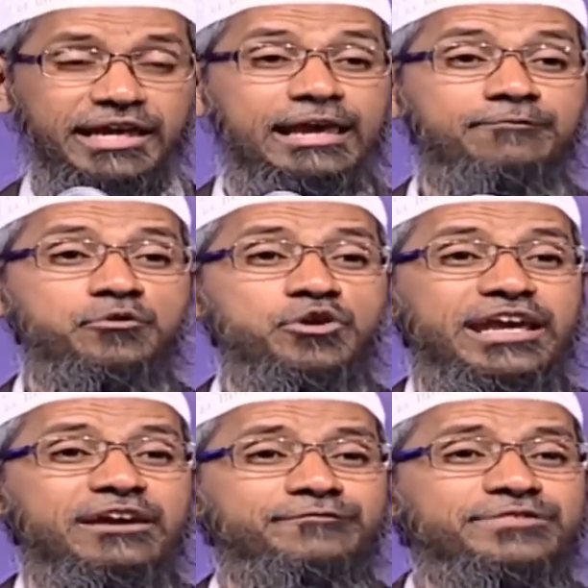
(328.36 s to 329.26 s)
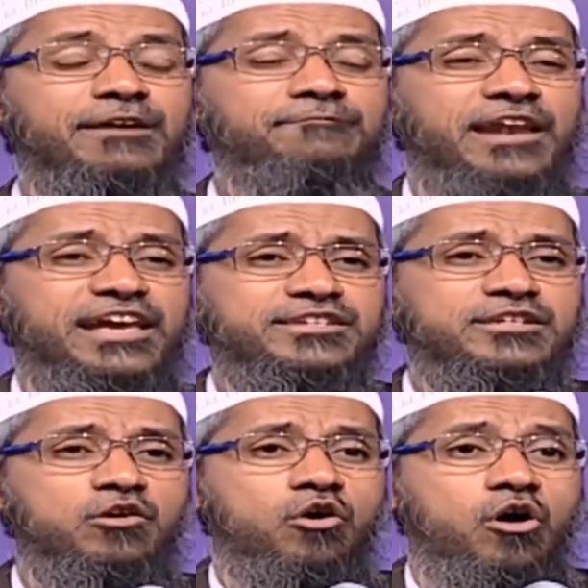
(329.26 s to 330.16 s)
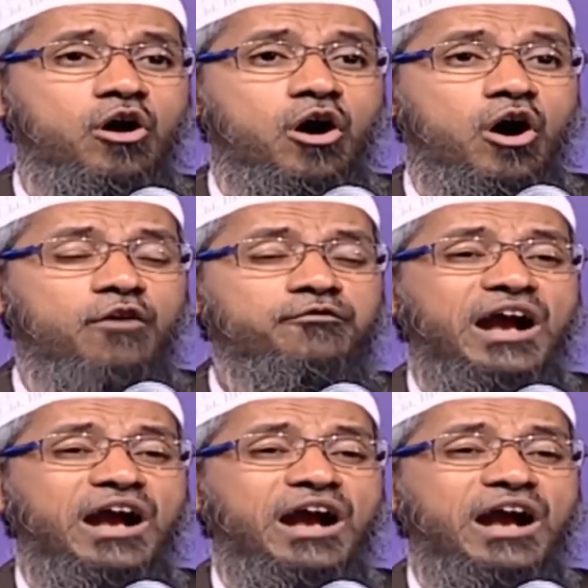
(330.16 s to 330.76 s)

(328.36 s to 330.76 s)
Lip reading: If you give the flesh of